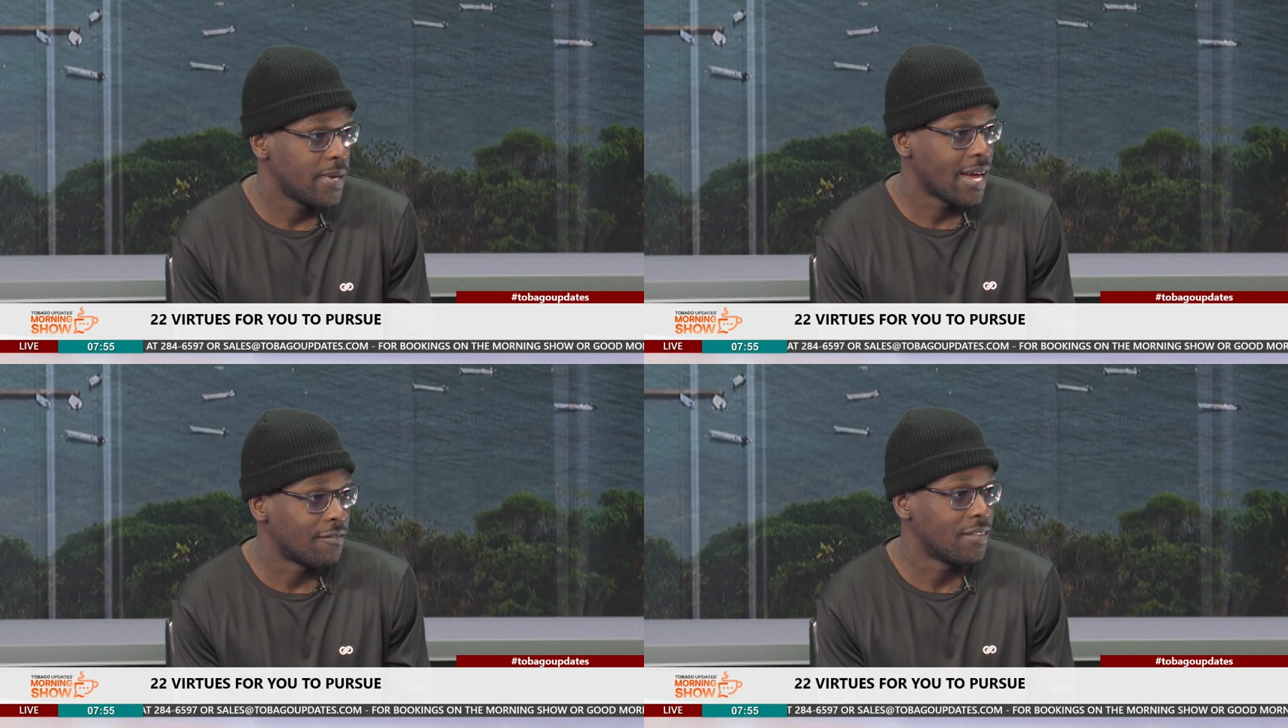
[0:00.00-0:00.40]

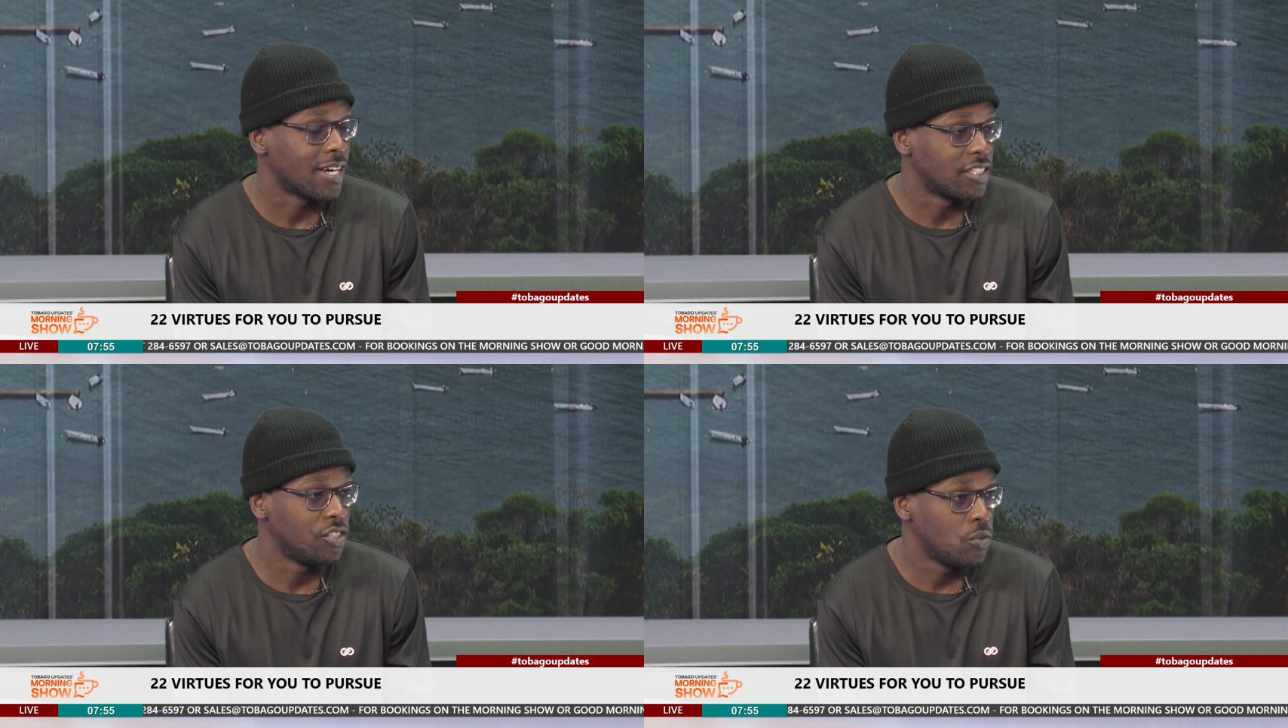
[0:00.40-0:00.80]
I have to
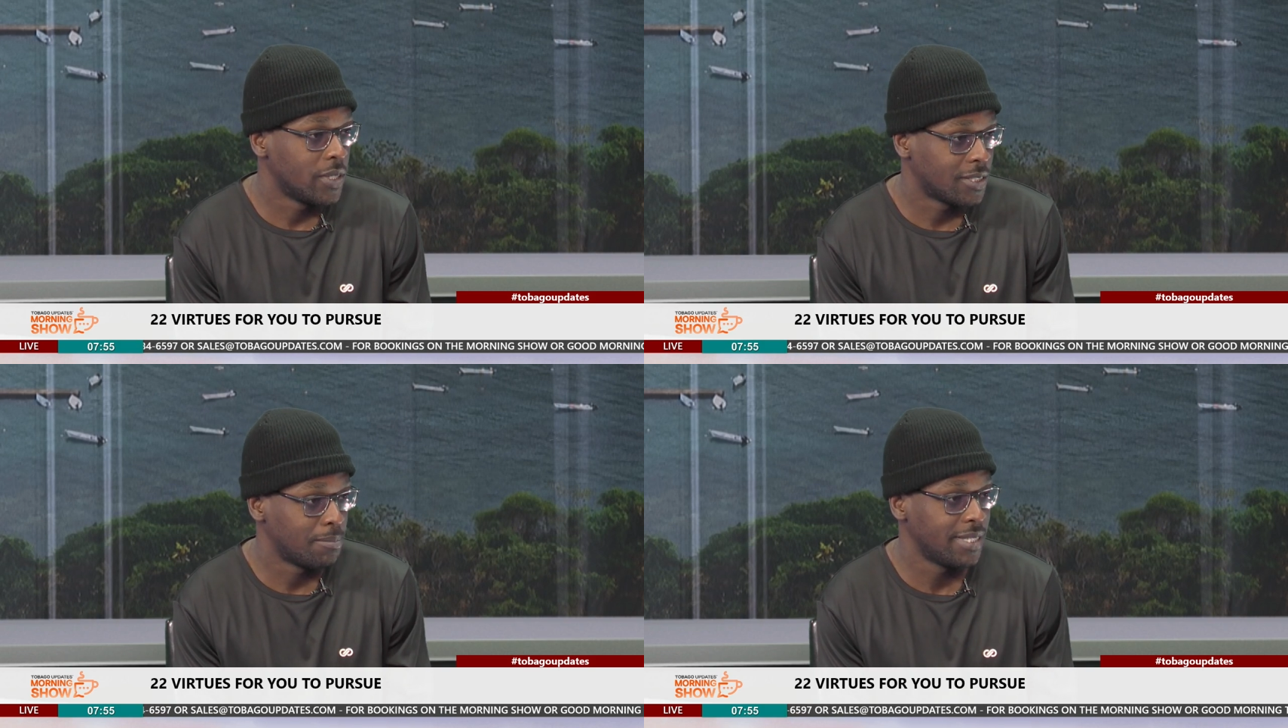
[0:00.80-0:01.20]
actually do it.
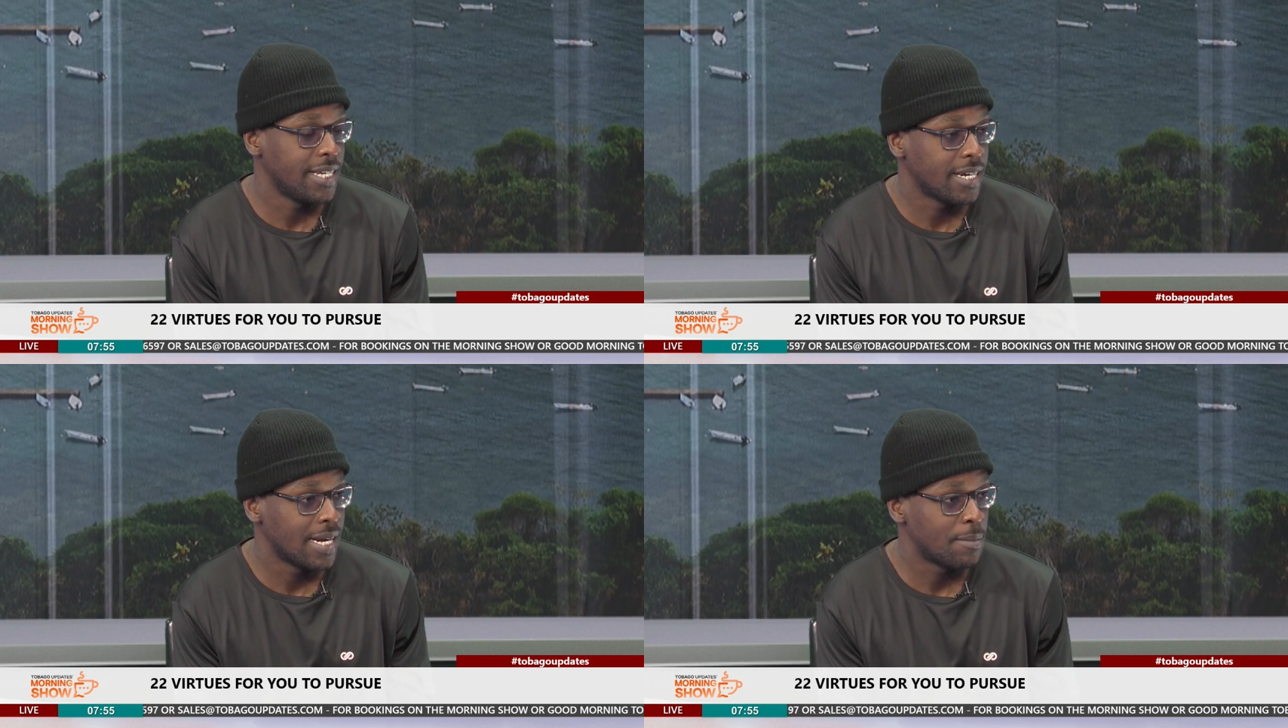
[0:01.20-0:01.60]
Stop
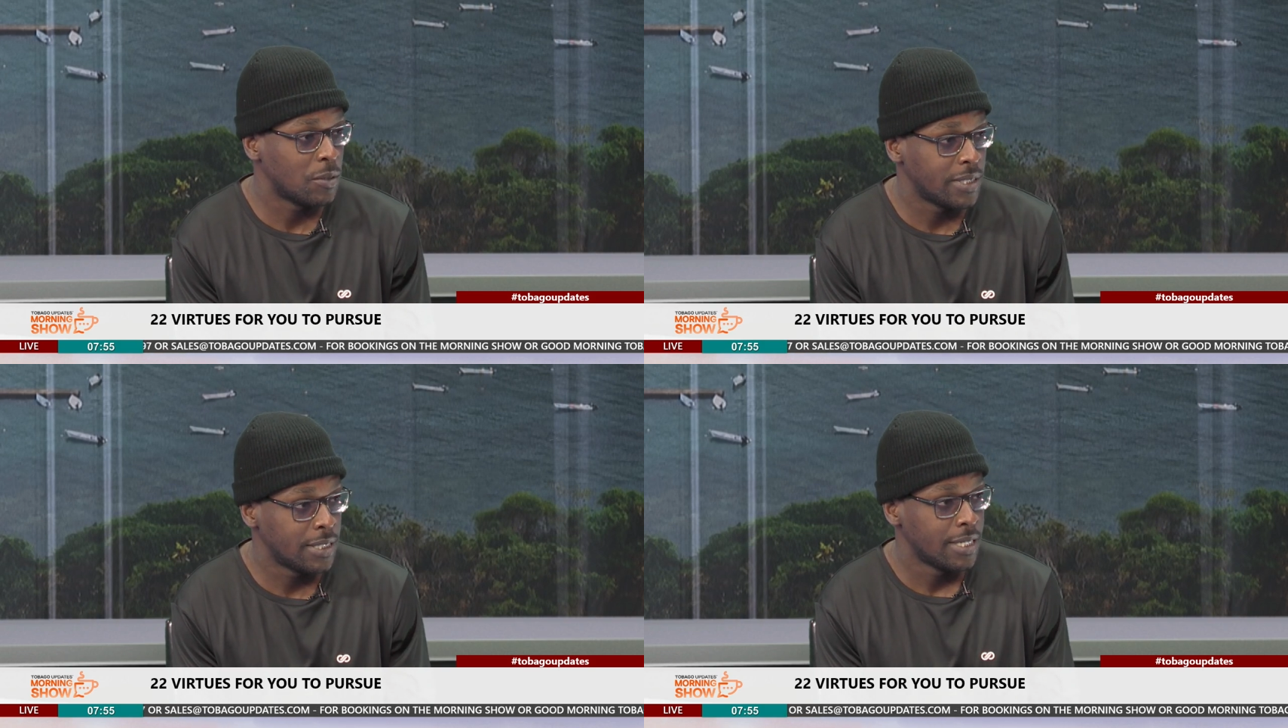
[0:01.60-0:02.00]
thinking
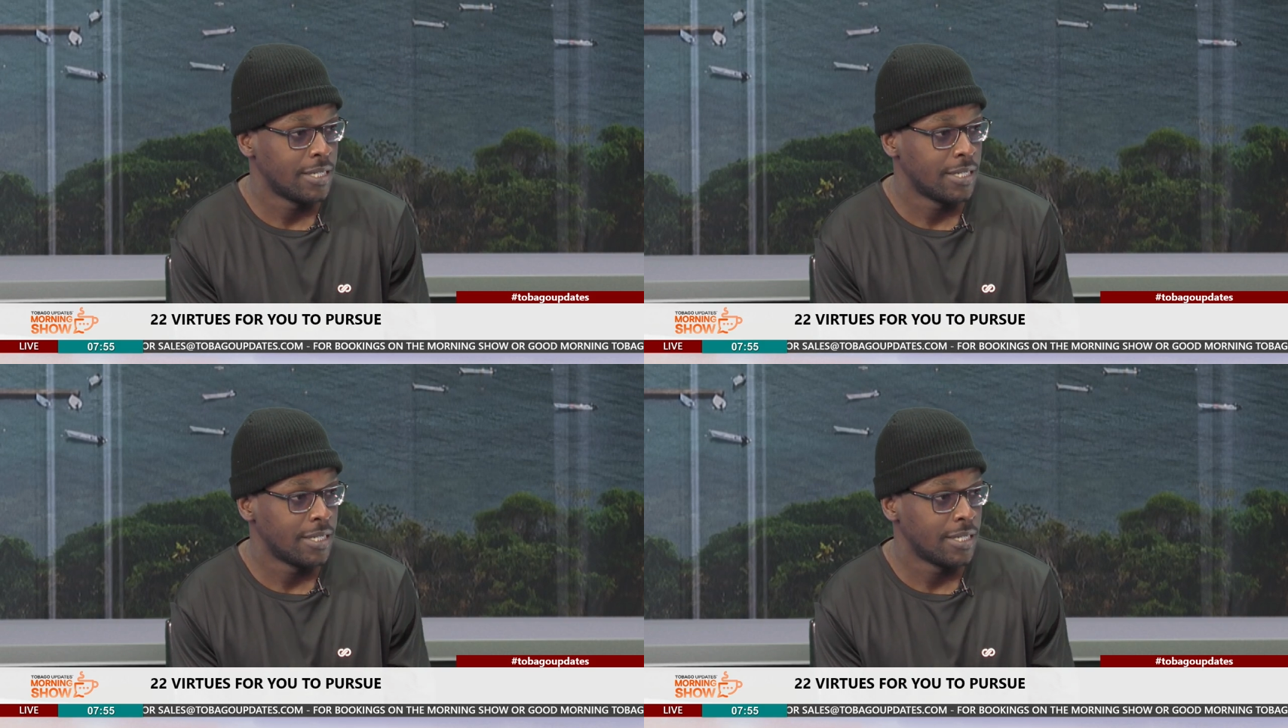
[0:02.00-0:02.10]
about it.